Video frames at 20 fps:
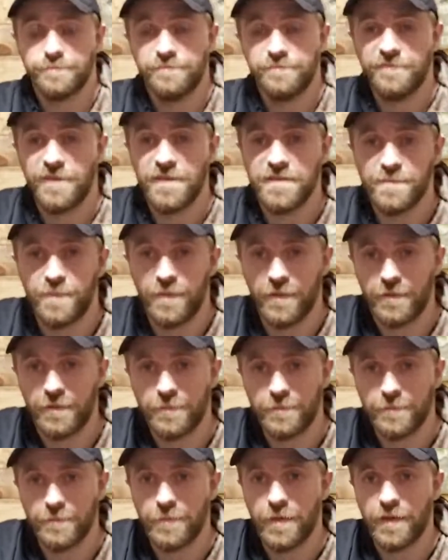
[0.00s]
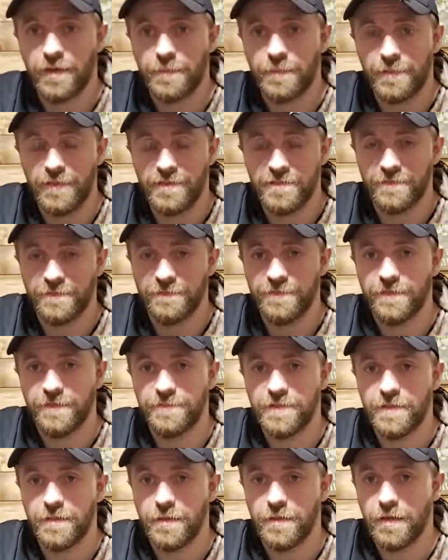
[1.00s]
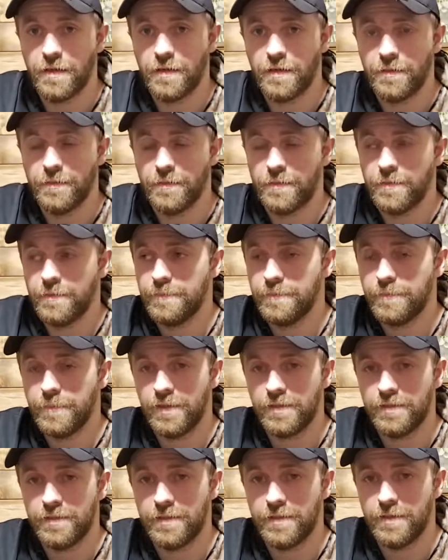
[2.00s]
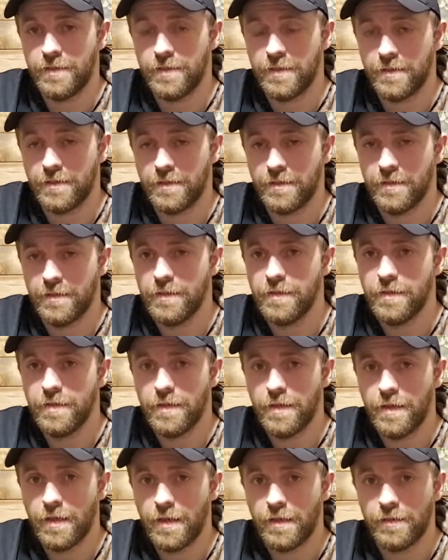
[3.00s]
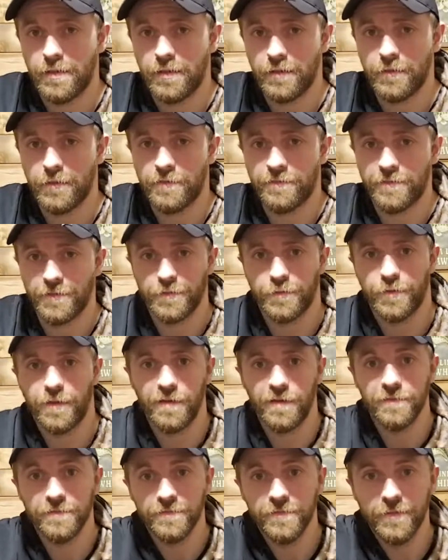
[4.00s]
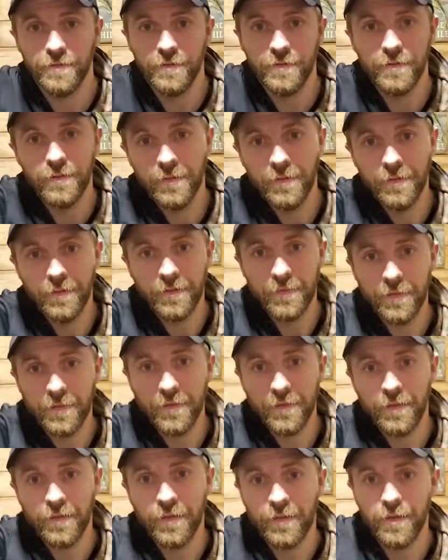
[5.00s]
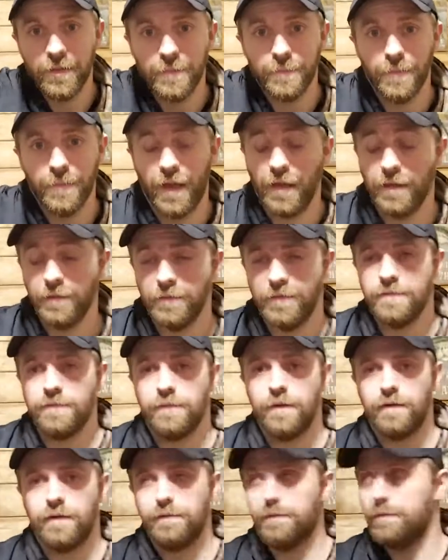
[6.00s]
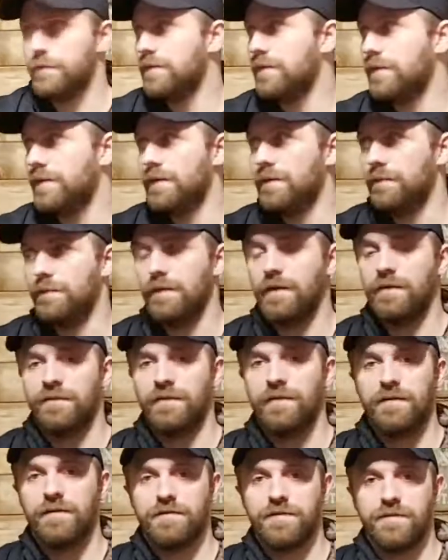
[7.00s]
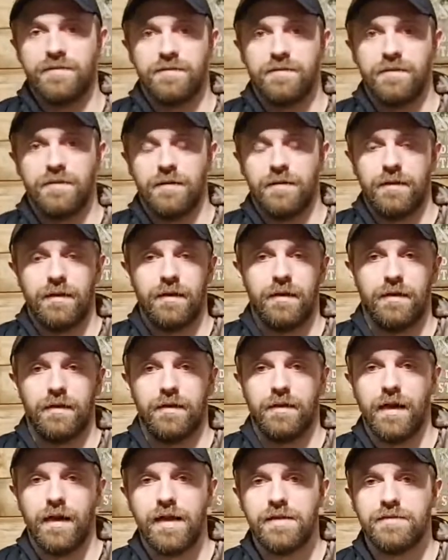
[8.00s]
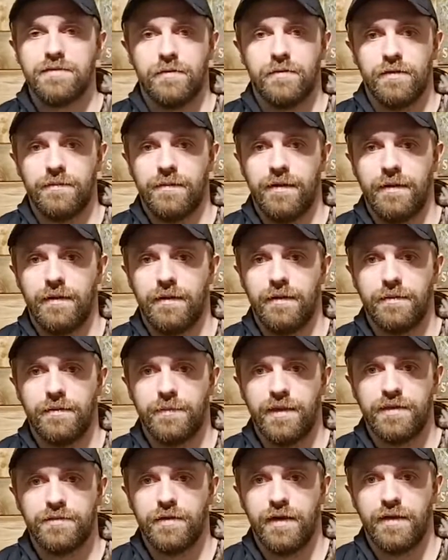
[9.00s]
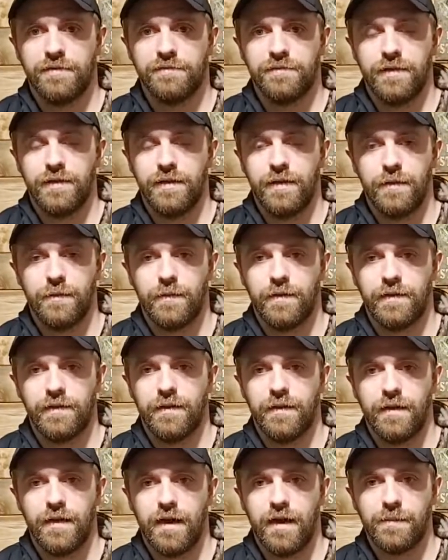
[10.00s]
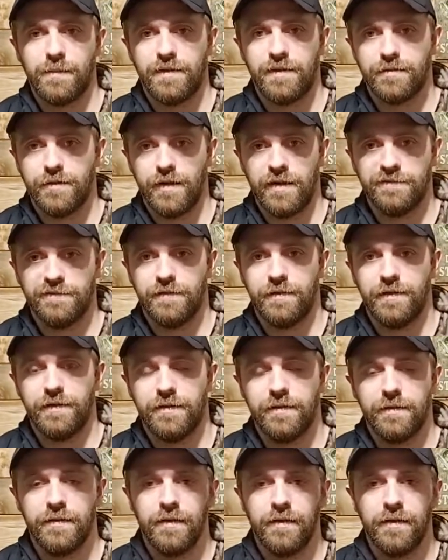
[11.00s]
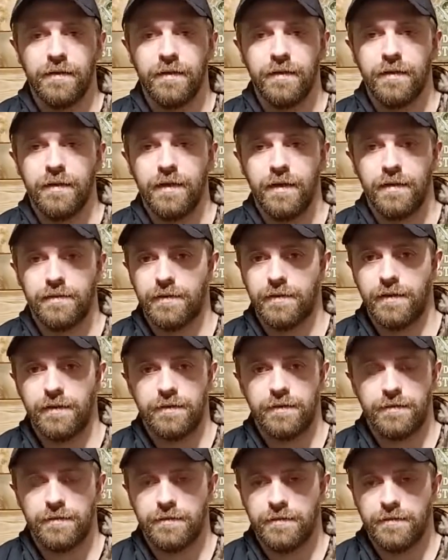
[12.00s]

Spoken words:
Facebook Marketplace for 1,500, but I'd let it go for 12. I don't even want to really get rid of it. It's just an eyesore in my driveway. I want to get it out of my driveway, and then